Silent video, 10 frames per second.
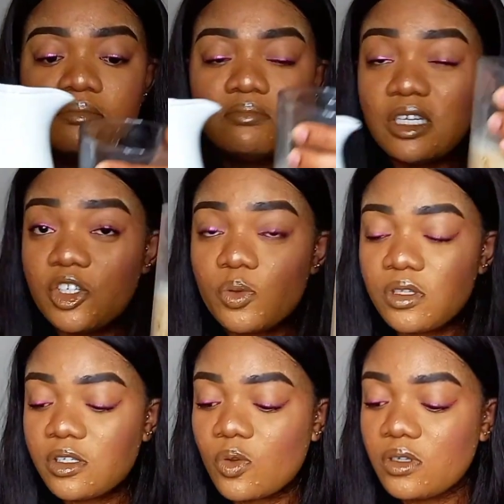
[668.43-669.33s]
I just want
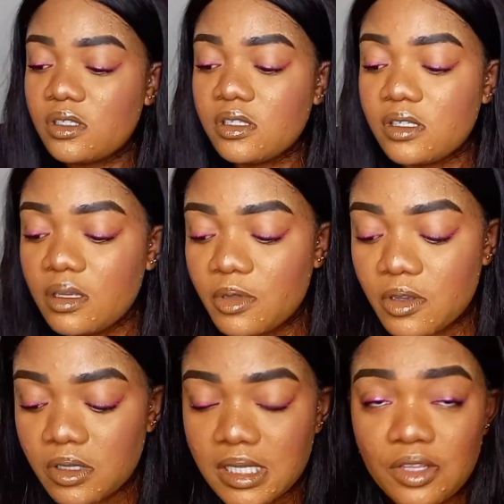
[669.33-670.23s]
this quantity today
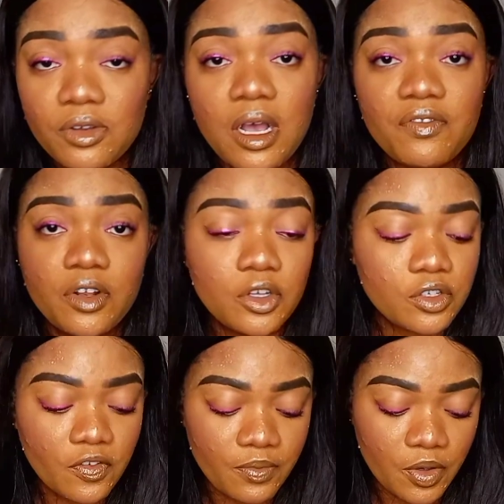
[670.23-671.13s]
because I don't have a lot
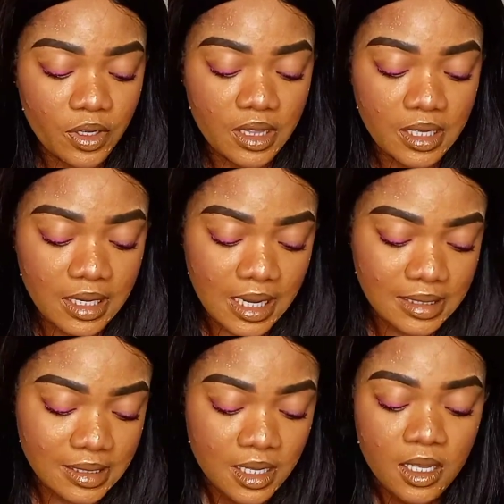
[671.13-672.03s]
of milk in the glass.